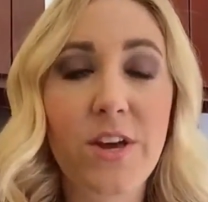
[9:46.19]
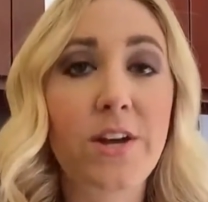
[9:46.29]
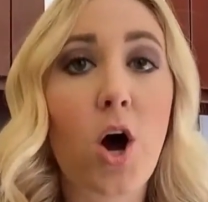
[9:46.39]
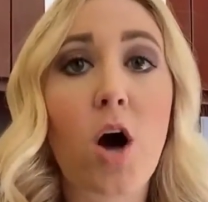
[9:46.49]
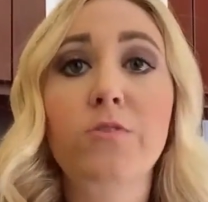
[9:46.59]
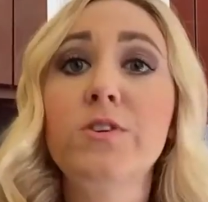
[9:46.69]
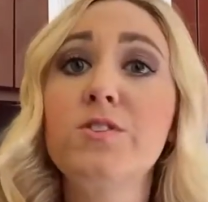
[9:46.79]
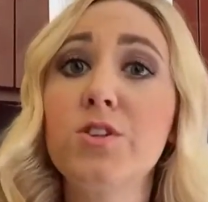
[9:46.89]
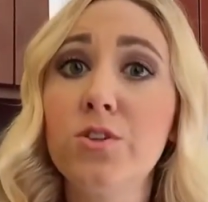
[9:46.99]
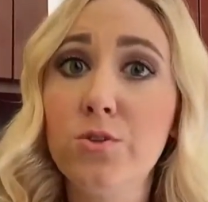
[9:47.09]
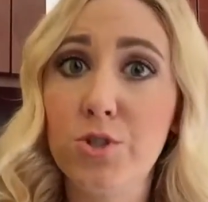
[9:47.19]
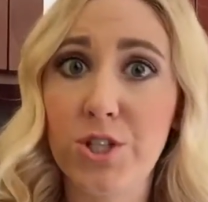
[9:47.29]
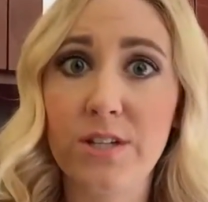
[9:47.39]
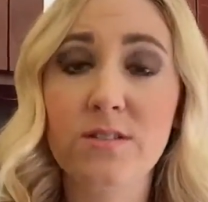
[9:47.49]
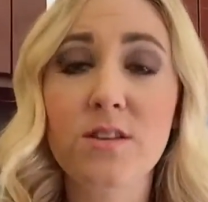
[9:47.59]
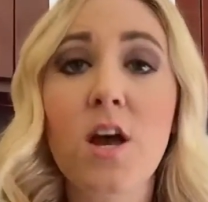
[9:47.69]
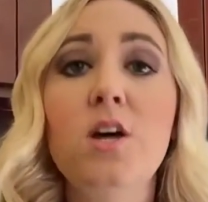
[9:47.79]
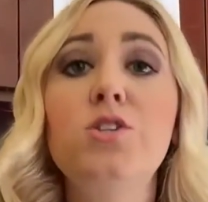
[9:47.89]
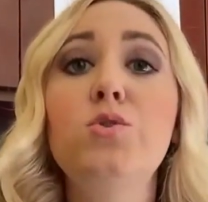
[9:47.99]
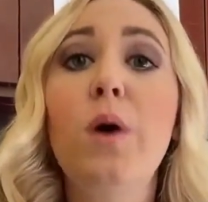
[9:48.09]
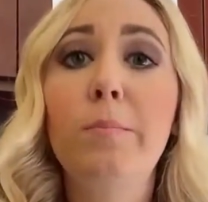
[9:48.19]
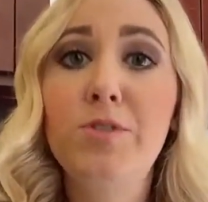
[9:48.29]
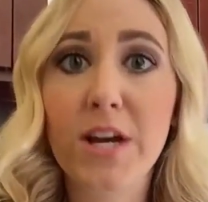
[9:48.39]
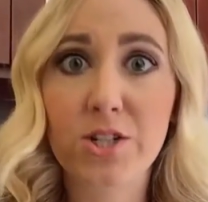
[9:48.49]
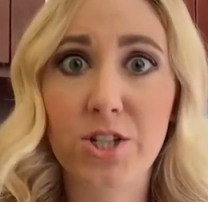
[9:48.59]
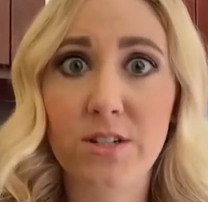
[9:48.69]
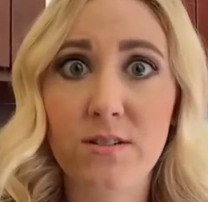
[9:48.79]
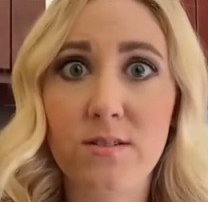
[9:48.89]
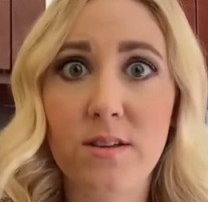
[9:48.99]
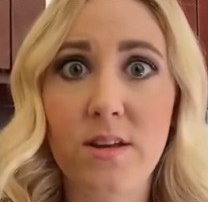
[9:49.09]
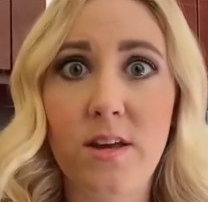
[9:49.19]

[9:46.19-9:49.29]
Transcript: and offer solutions to objections.